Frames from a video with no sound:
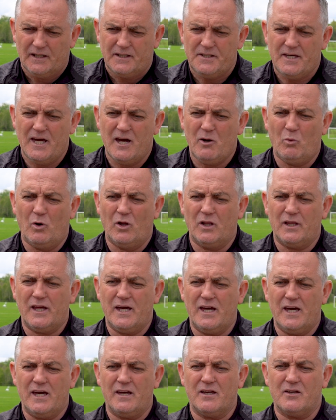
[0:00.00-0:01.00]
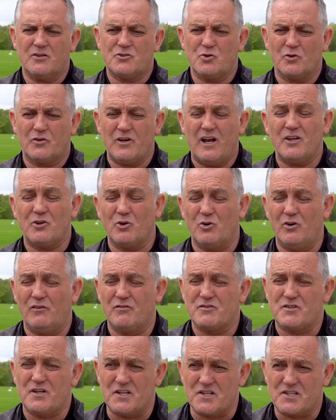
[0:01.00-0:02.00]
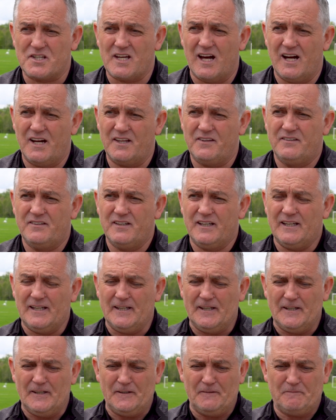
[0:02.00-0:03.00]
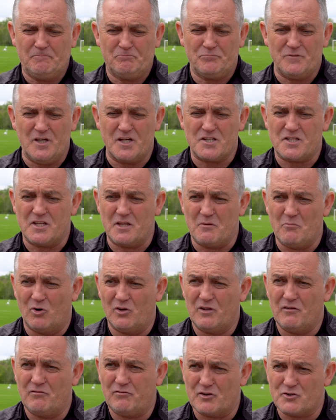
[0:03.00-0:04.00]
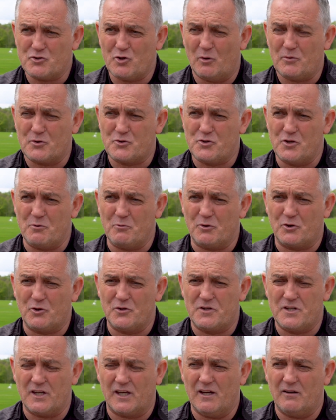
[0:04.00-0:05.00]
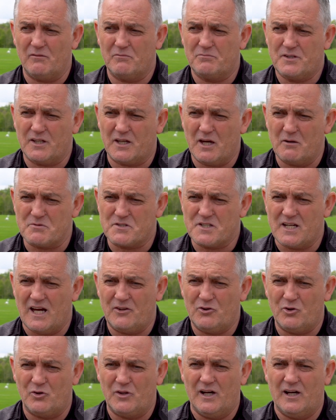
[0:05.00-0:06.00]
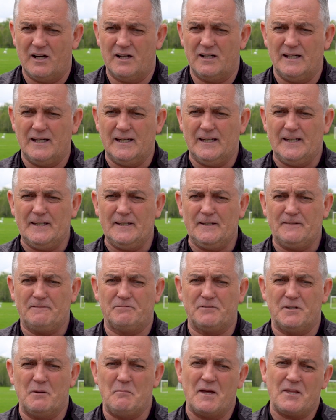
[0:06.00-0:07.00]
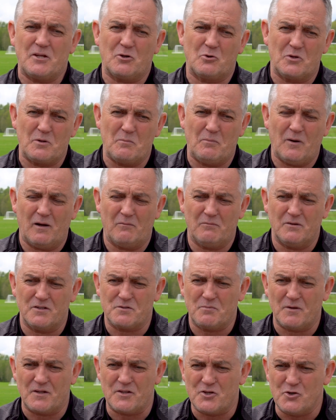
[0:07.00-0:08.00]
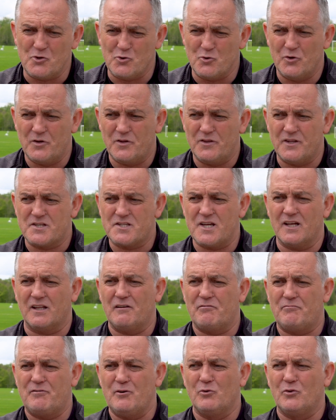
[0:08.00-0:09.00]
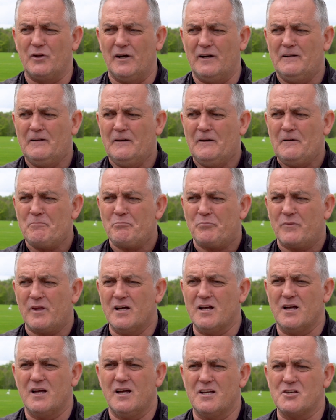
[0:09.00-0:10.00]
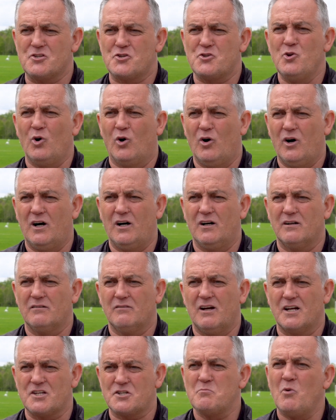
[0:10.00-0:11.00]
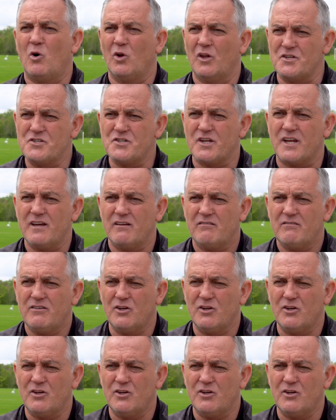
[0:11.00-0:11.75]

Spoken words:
Yeah, well, so Grant got obviously the scan yesterday morning. First opportunity we could to get him scanned on that. The medical department speak to you, and they certainly feel that it's not a small injury.